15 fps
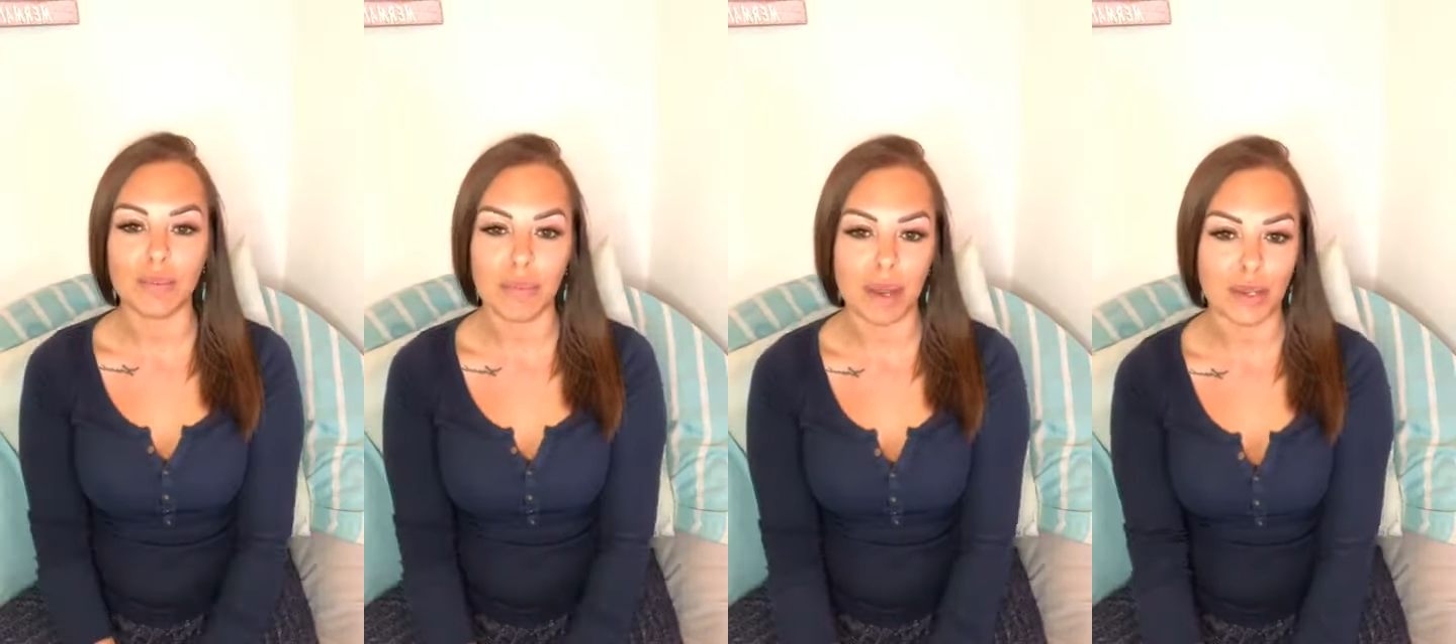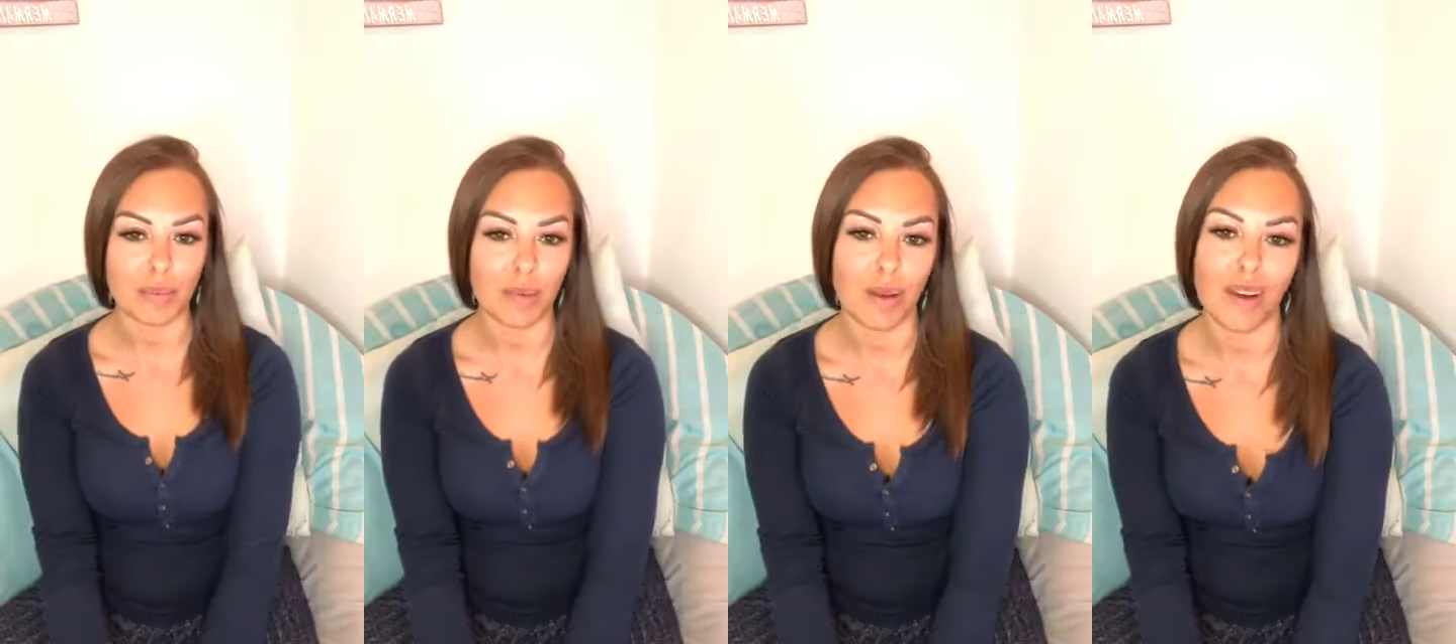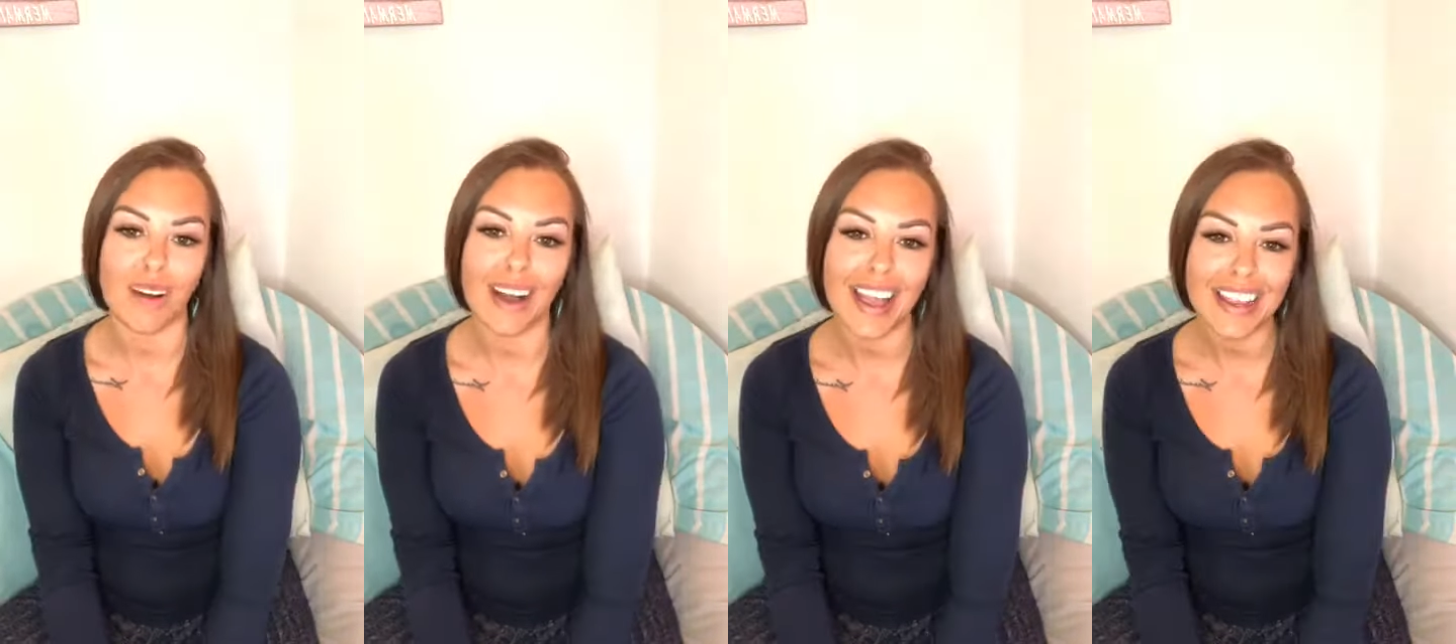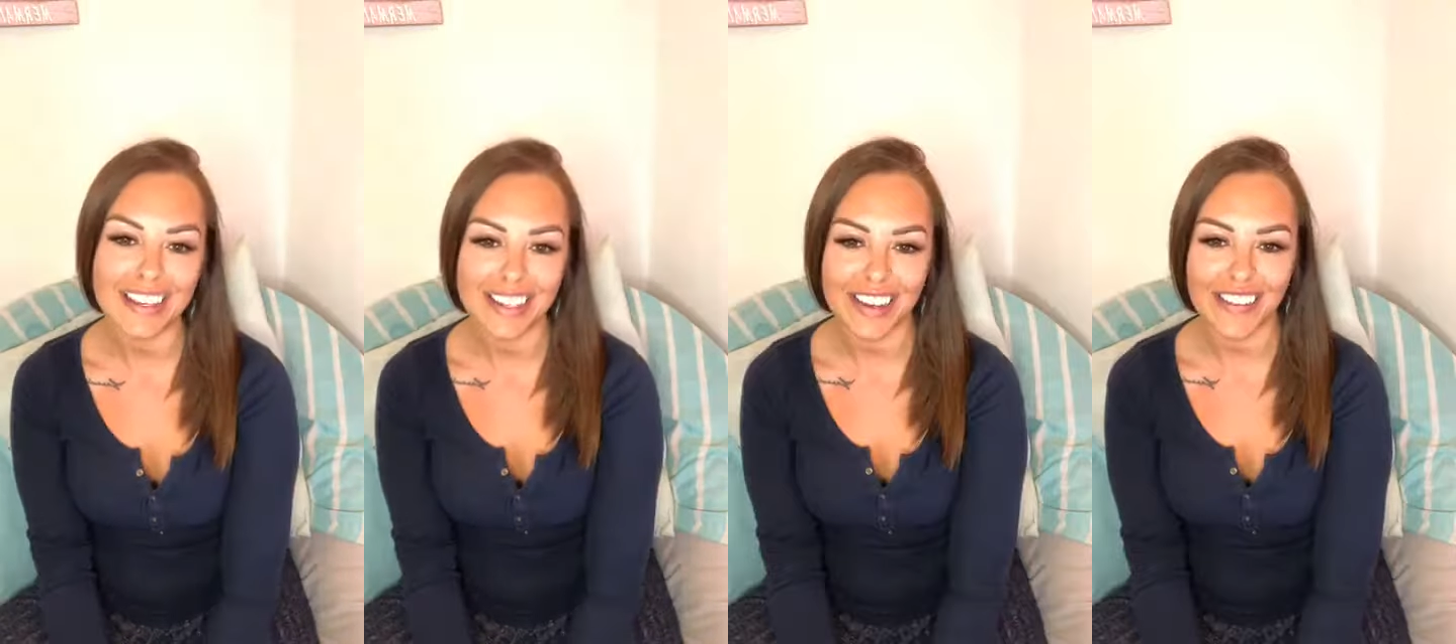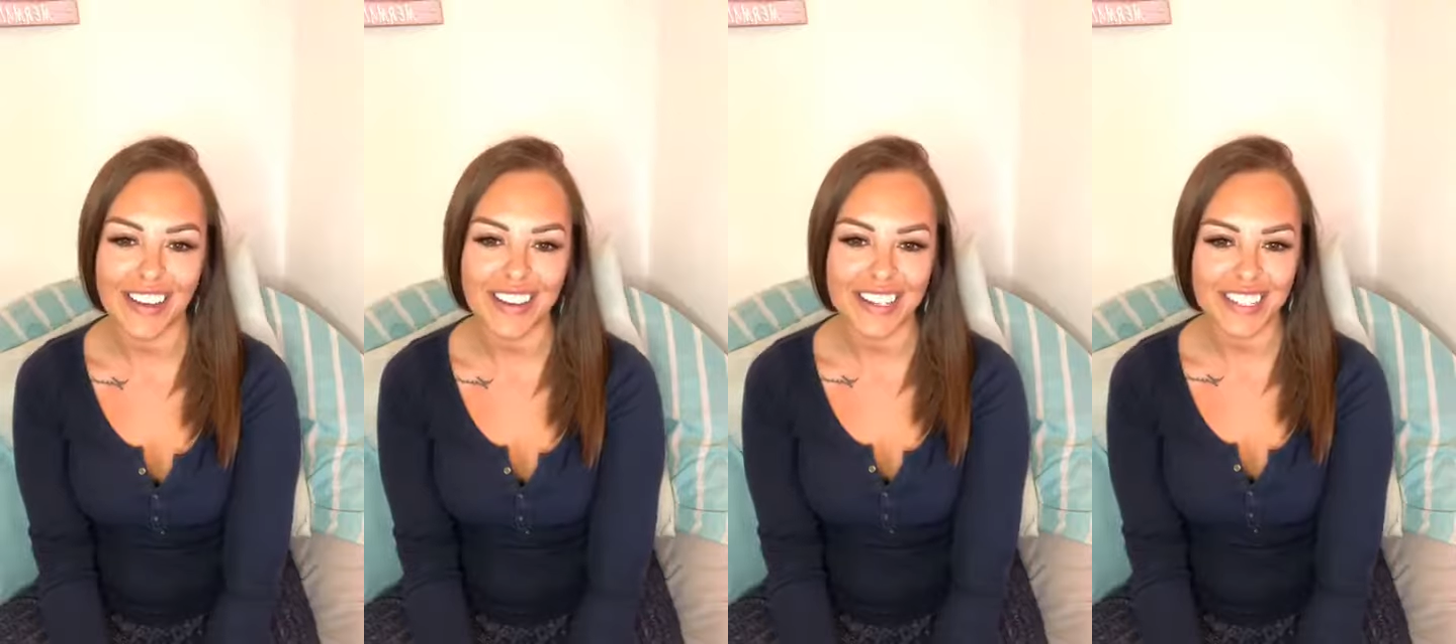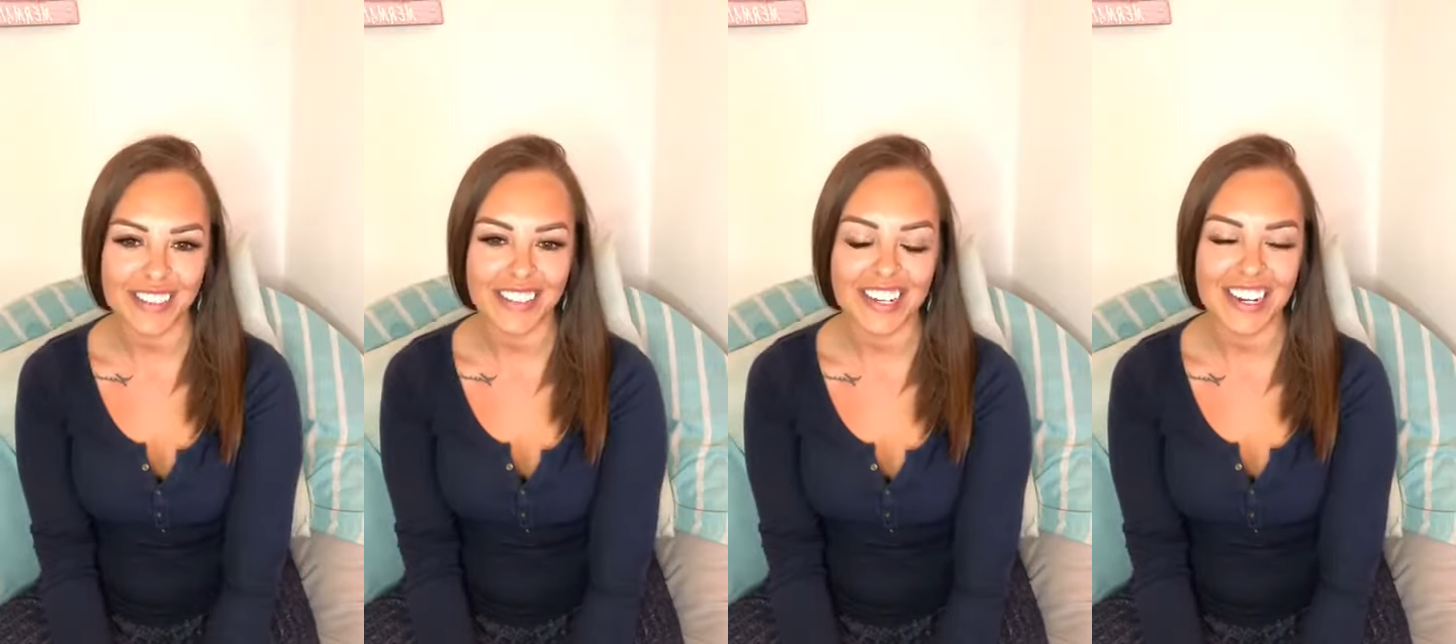most part. Hey, Joe, how you
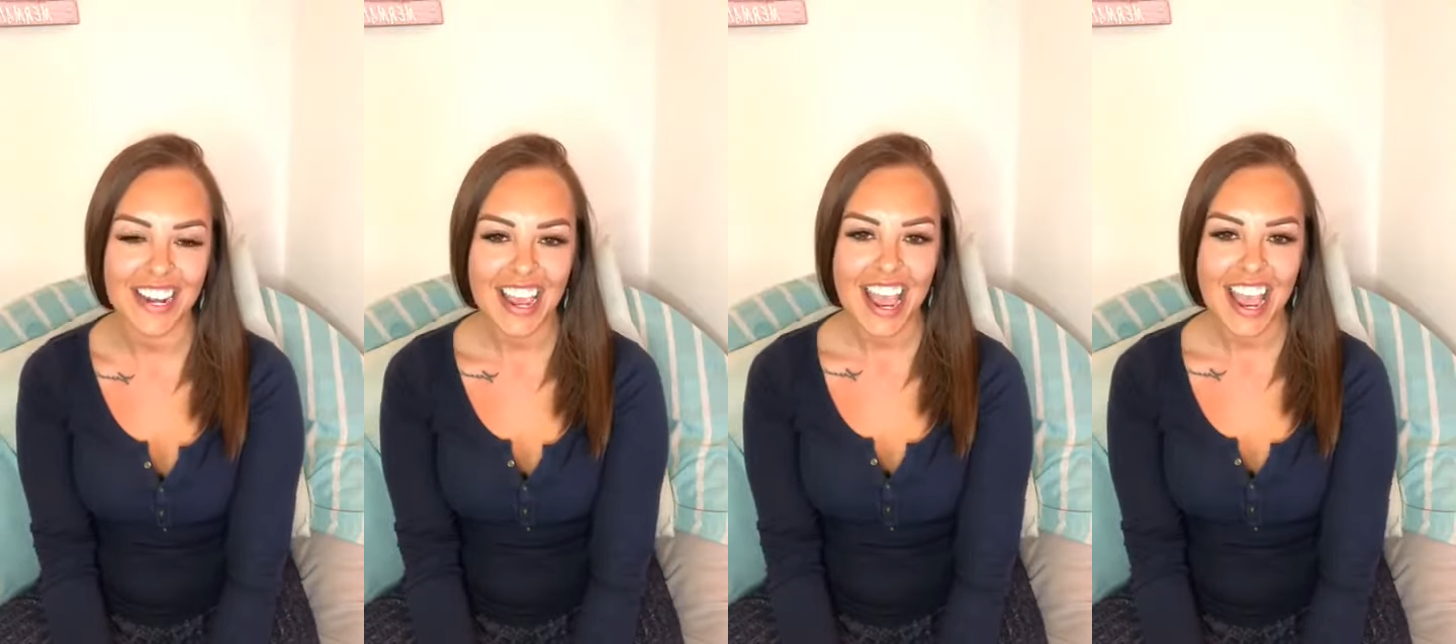doing?